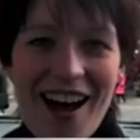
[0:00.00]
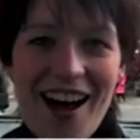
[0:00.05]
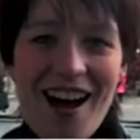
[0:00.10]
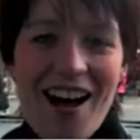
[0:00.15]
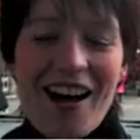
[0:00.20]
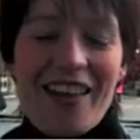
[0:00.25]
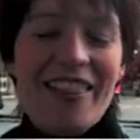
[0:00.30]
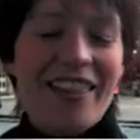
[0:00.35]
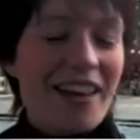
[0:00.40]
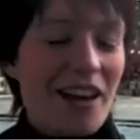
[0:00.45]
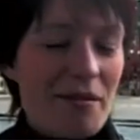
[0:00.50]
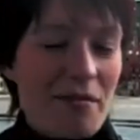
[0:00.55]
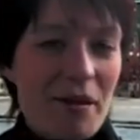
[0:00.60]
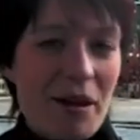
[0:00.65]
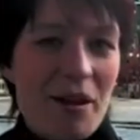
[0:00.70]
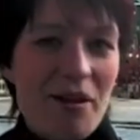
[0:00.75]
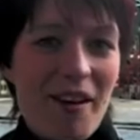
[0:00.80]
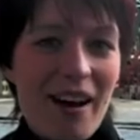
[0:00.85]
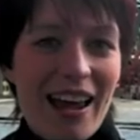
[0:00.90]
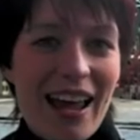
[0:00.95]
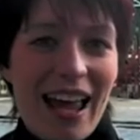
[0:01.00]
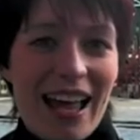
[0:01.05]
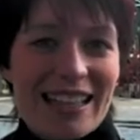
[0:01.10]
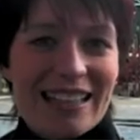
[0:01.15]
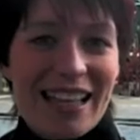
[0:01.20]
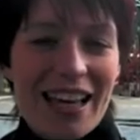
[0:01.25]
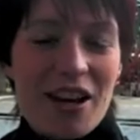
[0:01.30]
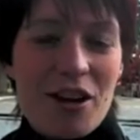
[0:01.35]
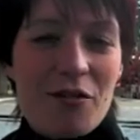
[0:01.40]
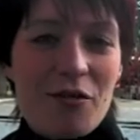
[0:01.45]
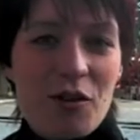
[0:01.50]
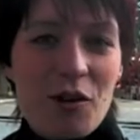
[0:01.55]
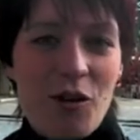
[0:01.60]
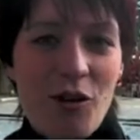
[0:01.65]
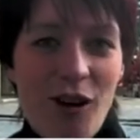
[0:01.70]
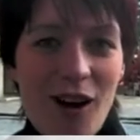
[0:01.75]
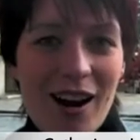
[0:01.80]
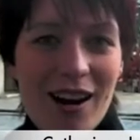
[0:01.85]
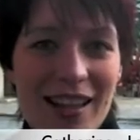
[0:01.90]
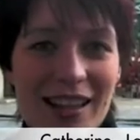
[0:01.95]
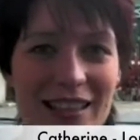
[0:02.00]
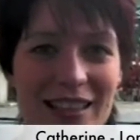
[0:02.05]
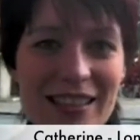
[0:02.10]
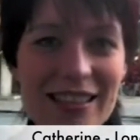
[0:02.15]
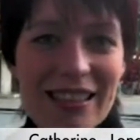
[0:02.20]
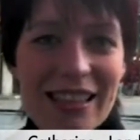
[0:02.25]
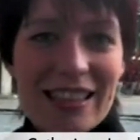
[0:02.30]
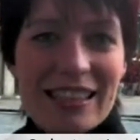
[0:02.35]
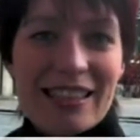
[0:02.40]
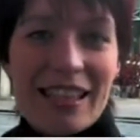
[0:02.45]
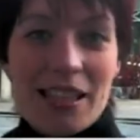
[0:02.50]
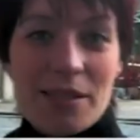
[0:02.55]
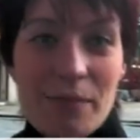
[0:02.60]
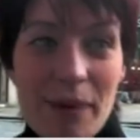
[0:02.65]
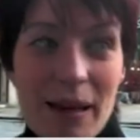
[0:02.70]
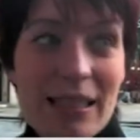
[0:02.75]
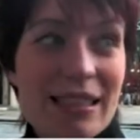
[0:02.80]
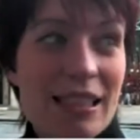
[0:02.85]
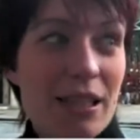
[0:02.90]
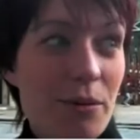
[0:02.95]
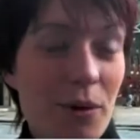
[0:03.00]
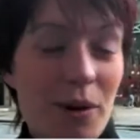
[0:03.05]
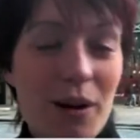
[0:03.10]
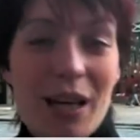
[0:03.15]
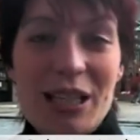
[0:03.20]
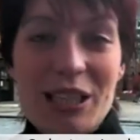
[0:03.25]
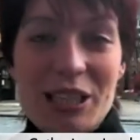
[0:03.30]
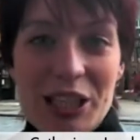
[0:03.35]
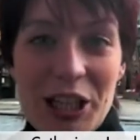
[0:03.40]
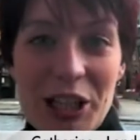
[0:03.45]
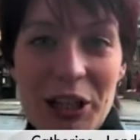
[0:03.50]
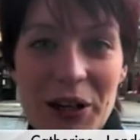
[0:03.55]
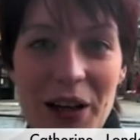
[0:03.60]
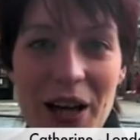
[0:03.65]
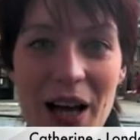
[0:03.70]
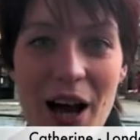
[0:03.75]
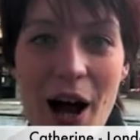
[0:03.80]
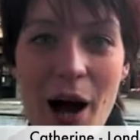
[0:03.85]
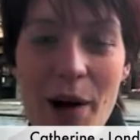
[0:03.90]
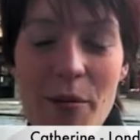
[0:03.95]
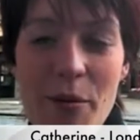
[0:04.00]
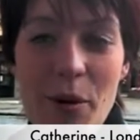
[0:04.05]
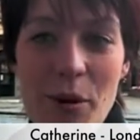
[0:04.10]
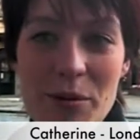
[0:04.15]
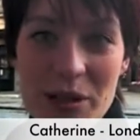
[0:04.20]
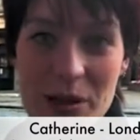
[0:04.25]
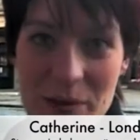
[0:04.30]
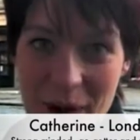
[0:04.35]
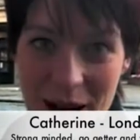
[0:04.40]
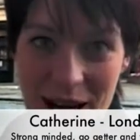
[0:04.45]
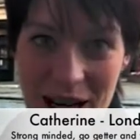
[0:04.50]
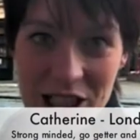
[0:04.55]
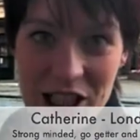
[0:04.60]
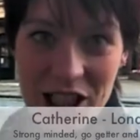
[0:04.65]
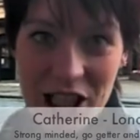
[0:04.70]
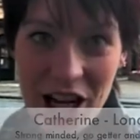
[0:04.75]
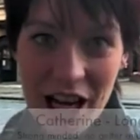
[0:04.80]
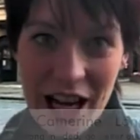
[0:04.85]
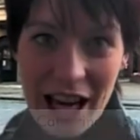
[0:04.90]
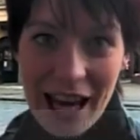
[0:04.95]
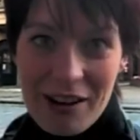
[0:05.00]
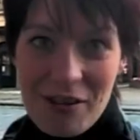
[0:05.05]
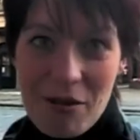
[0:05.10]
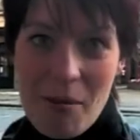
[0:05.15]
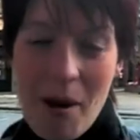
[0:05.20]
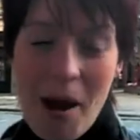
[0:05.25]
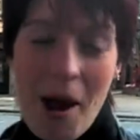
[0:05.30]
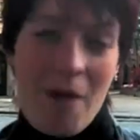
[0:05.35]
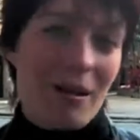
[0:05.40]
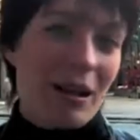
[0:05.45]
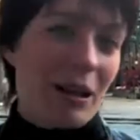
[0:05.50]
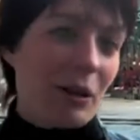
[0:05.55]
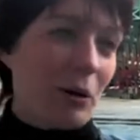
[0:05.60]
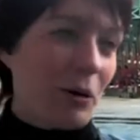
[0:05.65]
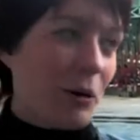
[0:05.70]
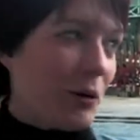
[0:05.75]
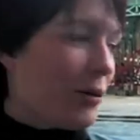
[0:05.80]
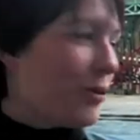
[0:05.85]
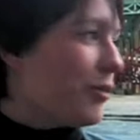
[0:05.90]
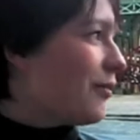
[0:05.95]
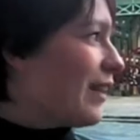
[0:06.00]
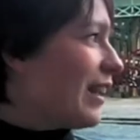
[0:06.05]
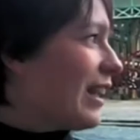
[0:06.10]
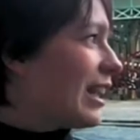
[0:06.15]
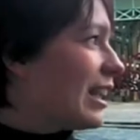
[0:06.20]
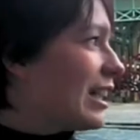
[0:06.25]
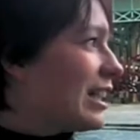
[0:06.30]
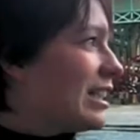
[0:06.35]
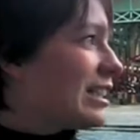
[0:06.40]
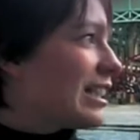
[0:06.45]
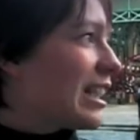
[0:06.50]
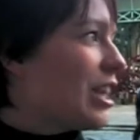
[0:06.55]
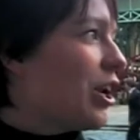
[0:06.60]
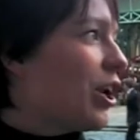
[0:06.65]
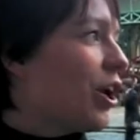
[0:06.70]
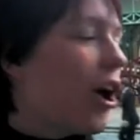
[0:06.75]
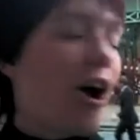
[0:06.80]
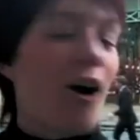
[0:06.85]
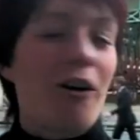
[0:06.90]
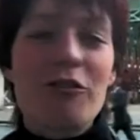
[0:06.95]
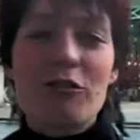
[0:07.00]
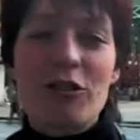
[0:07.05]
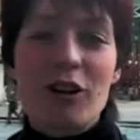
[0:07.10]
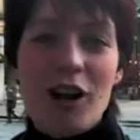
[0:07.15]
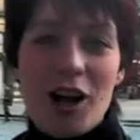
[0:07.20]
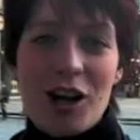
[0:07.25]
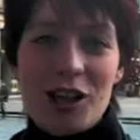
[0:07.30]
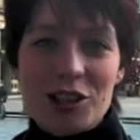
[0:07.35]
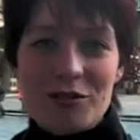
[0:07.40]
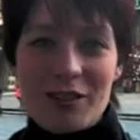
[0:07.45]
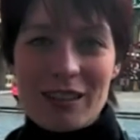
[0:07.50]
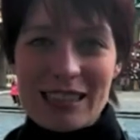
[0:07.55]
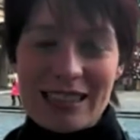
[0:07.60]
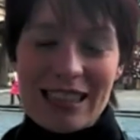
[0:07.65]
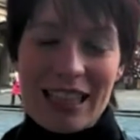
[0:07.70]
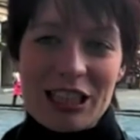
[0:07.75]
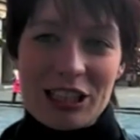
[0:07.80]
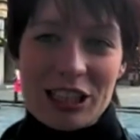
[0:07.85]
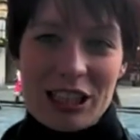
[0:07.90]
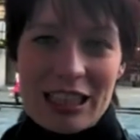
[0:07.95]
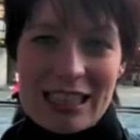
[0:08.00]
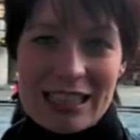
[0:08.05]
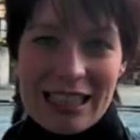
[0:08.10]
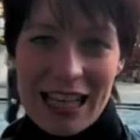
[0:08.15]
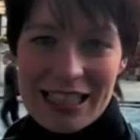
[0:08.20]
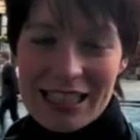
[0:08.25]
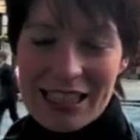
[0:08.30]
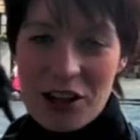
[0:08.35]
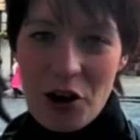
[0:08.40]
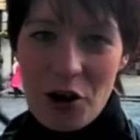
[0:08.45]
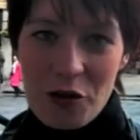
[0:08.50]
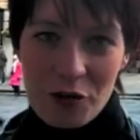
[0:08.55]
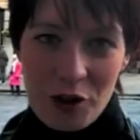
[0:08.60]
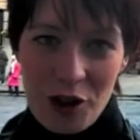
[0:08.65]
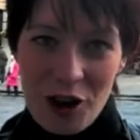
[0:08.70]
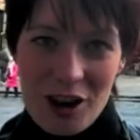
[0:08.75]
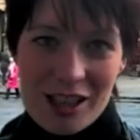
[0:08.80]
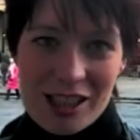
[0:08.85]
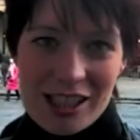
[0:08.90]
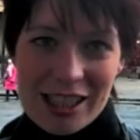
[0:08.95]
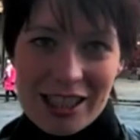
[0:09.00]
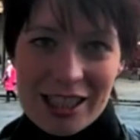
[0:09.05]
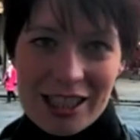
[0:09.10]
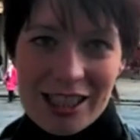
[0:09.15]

I think I'd be a great caretaker for your island because that's basically what I do. I'm property manager here in my own little corner of England and I look after a large residential estate in Covent Garden.